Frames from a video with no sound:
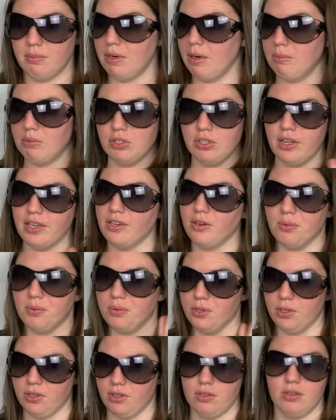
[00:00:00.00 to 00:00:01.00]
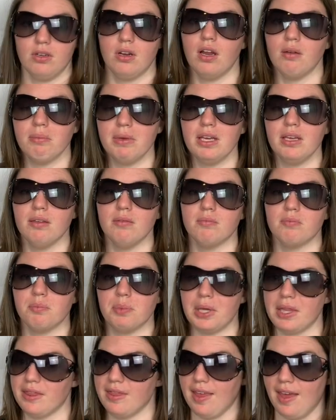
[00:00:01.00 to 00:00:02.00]
I mean, I'm sure they don't look good on me,
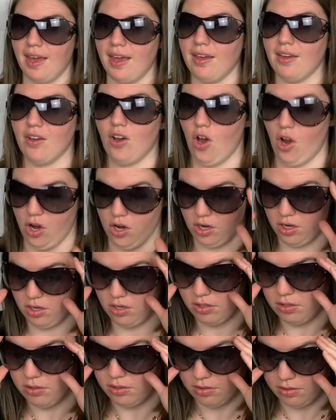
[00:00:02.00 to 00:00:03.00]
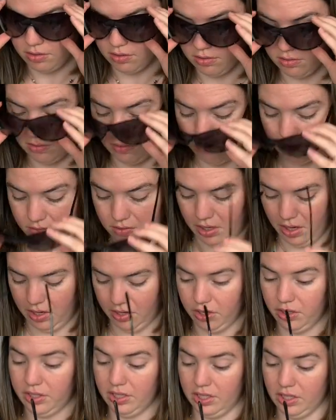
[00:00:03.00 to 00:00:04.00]
but they are in
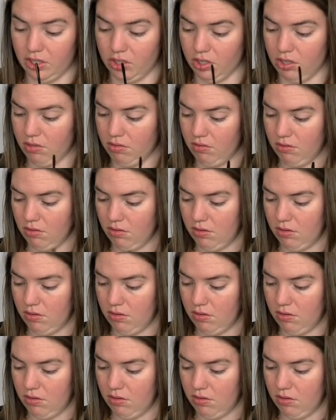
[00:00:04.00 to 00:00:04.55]
good condition.